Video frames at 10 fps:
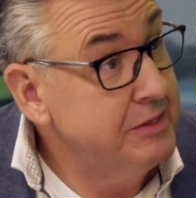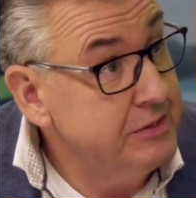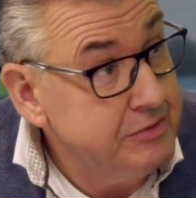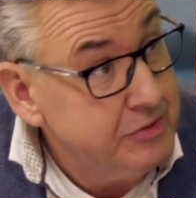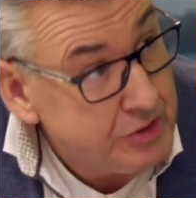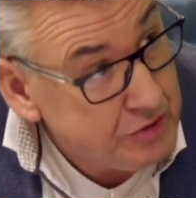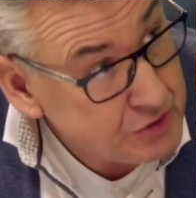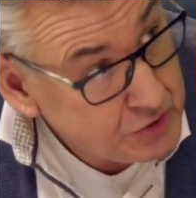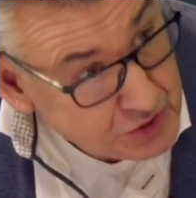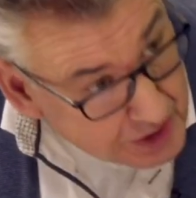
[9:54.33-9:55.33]
You can
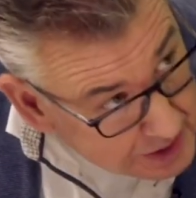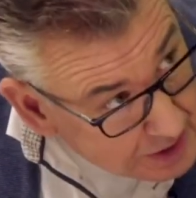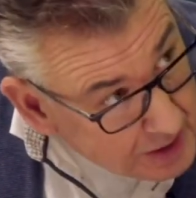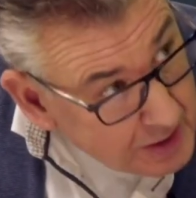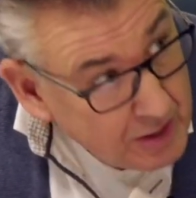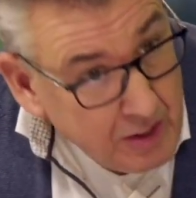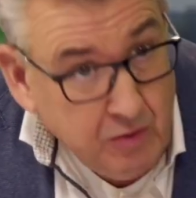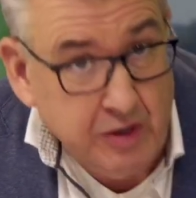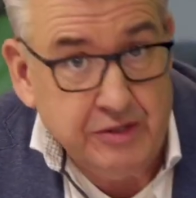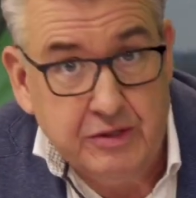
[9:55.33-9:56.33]
also say,
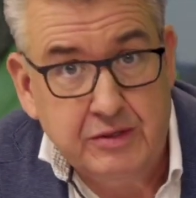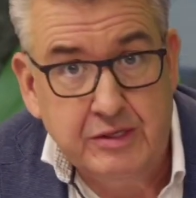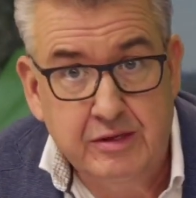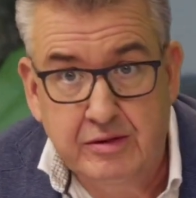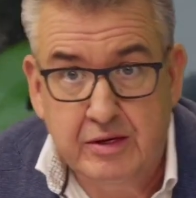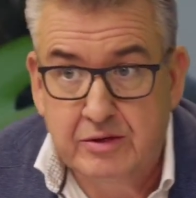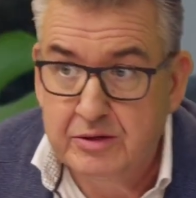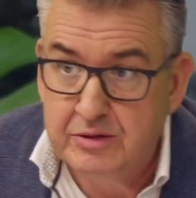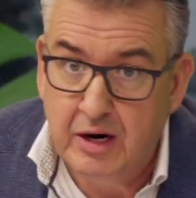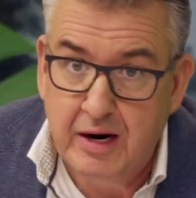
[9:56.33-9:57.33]
Well,
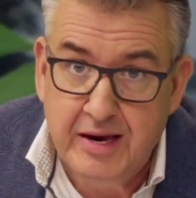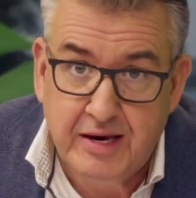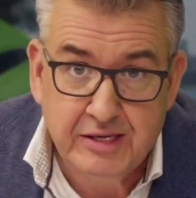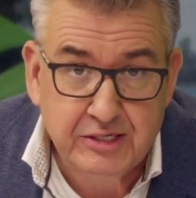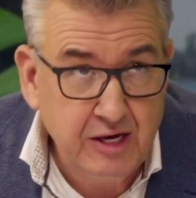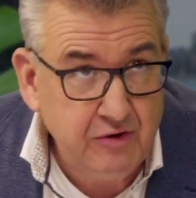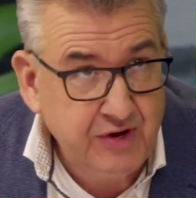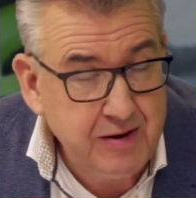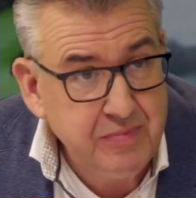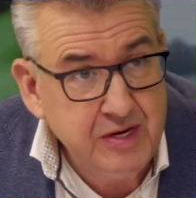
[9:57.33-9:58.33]
the lake itself
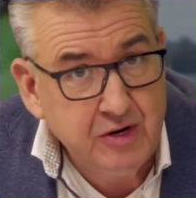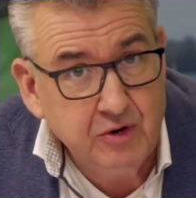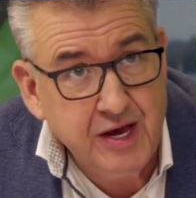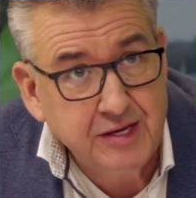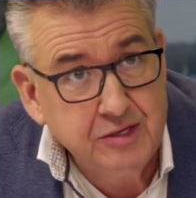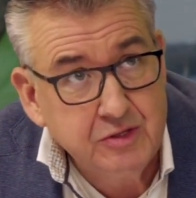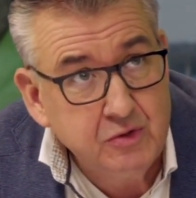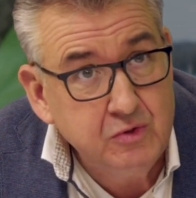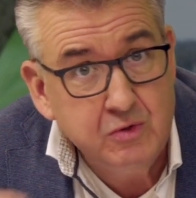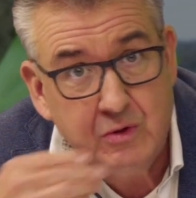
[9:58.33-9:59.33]
can be connected
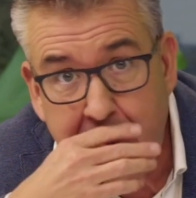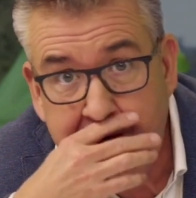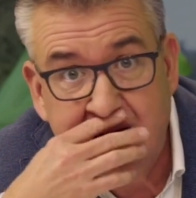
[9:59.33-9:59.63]
to